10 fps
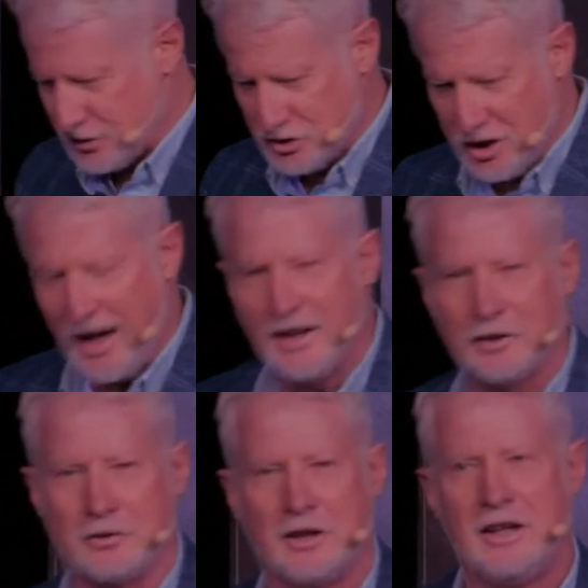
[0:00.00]
a
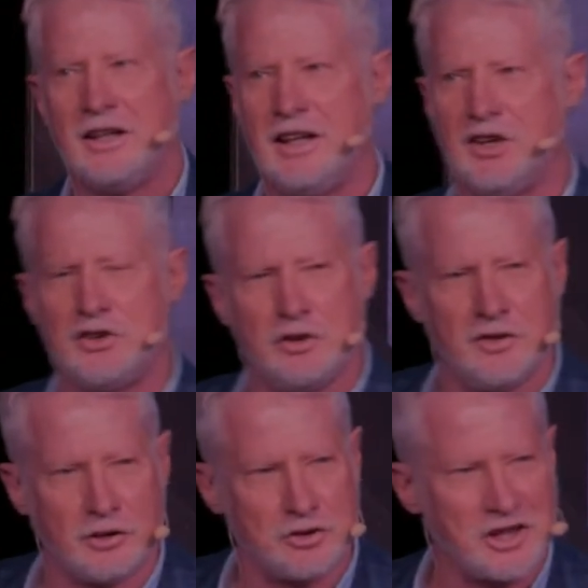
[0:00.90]
child into
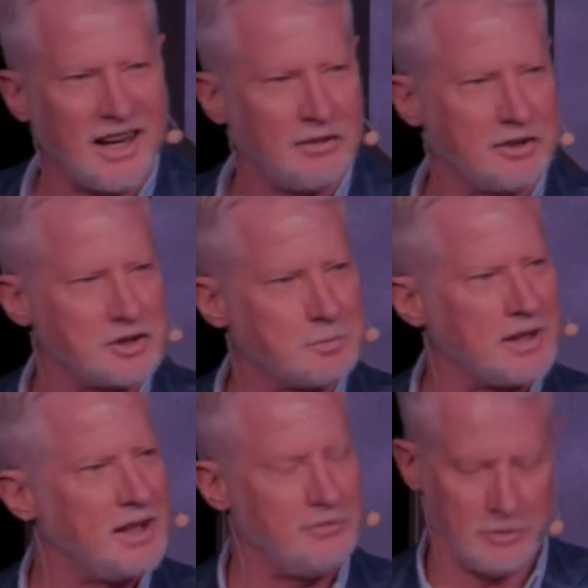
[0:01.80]
their childish
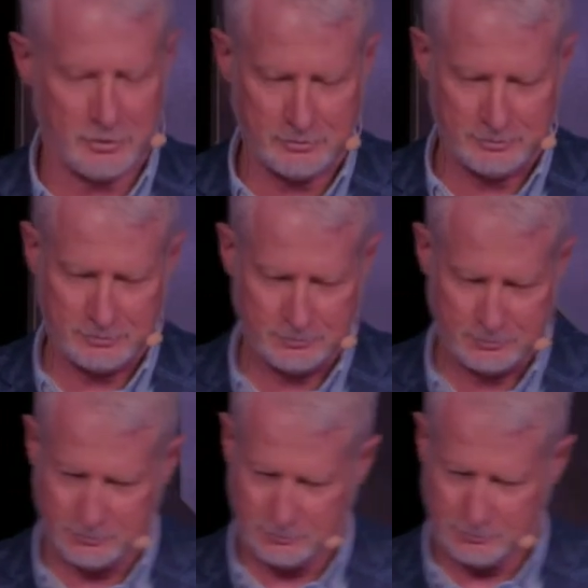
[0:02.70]
behavior.
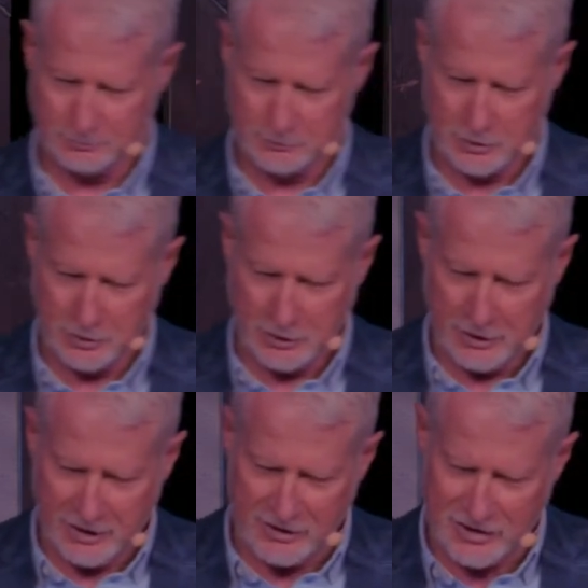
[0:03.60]

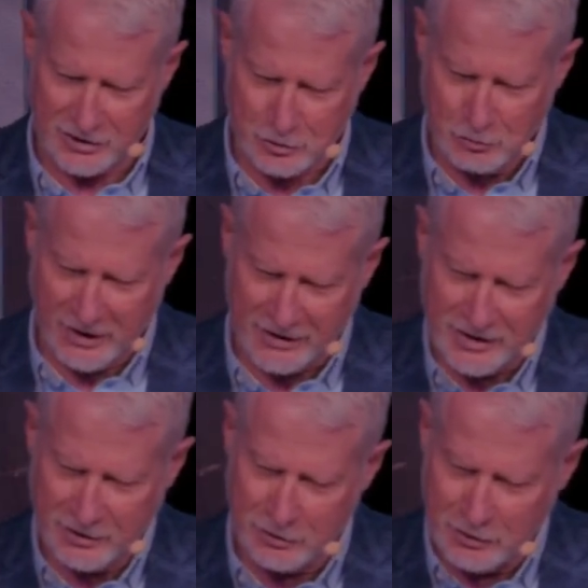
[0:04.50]
And he says, Truly I
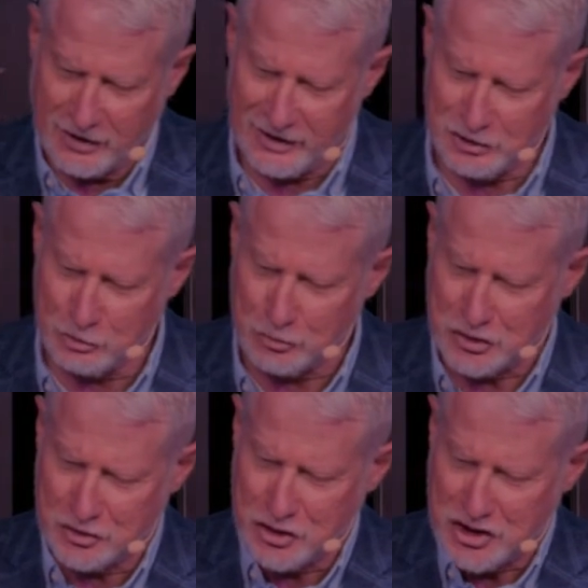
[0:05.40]
tell you, unless you
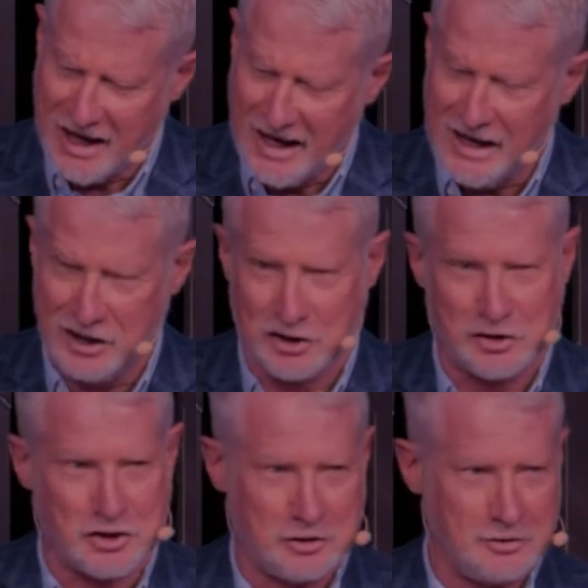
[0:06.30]
change,